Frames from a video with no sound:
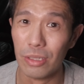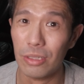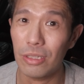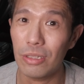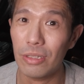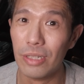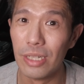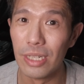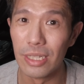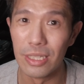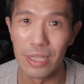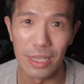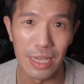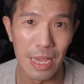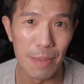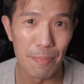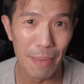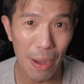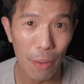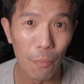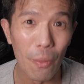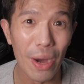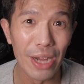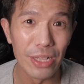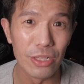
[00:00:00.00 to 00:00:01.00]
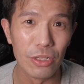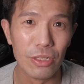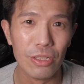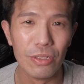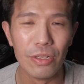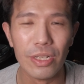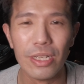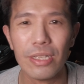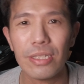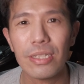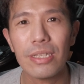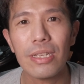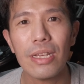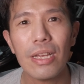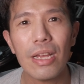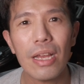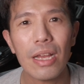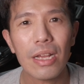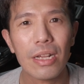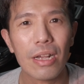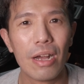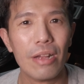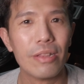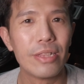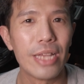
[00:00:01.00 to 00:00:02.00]
to do this, okay, but want to do this,
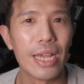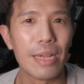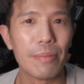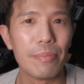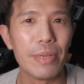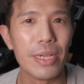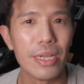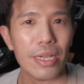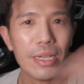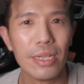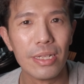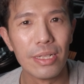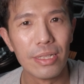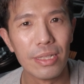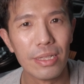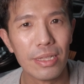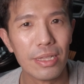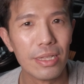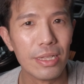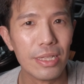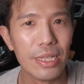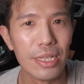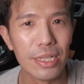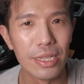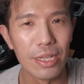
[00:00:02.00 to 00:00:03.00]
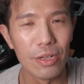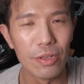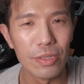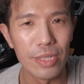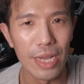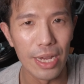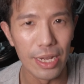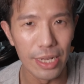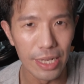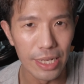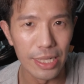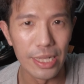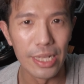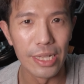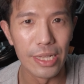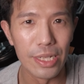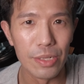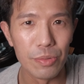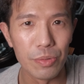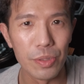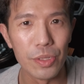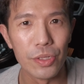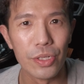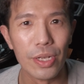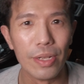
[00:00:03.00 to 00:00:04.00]
contact me. Details are in the
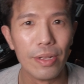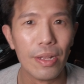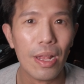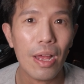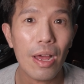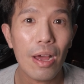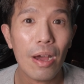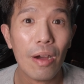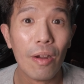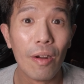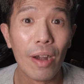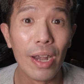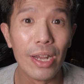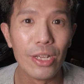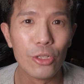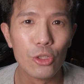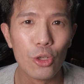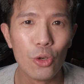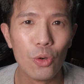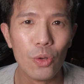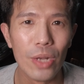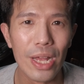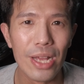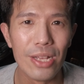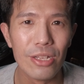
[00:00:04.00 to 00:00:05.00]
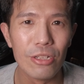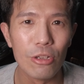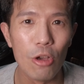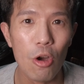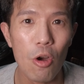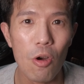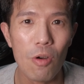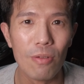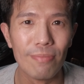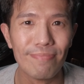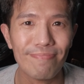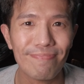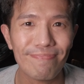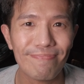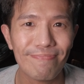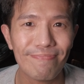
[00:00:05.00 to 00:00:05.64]
description. Right, so let's go.